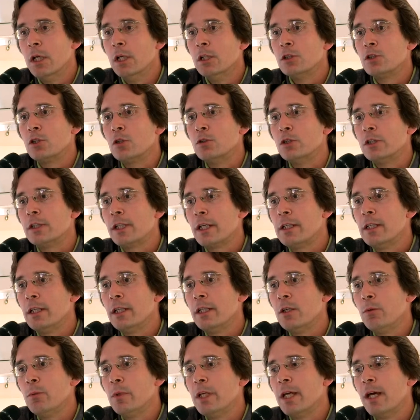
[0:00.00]
So
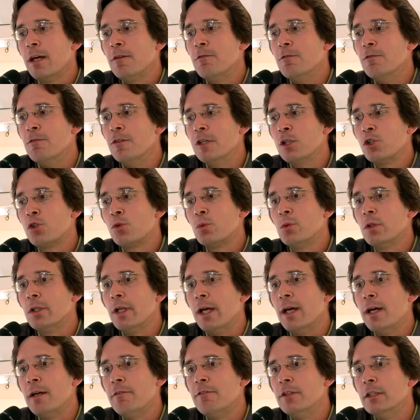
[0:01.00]
suddenly we have visual
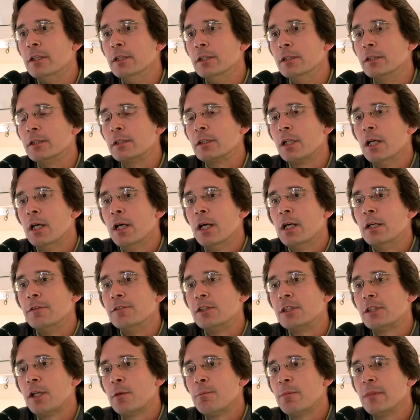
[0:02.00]
evidence of
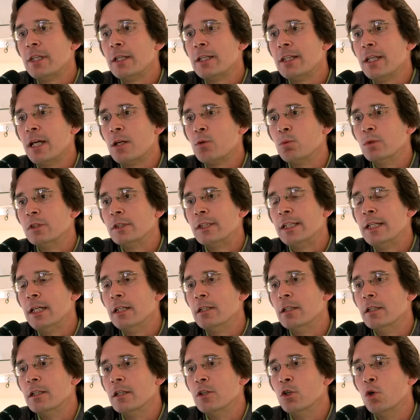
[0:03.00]
something that was
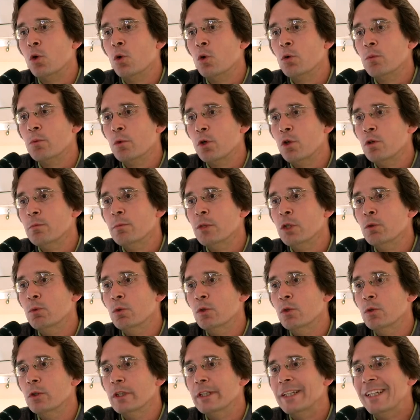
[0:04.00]
hidden, an old Roman
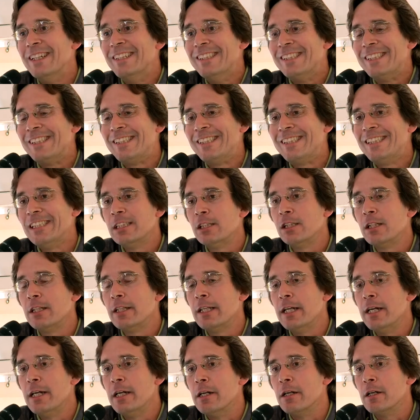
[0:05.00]
ruin that is still
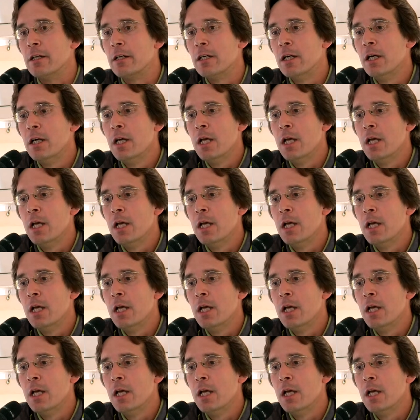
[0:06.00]
there.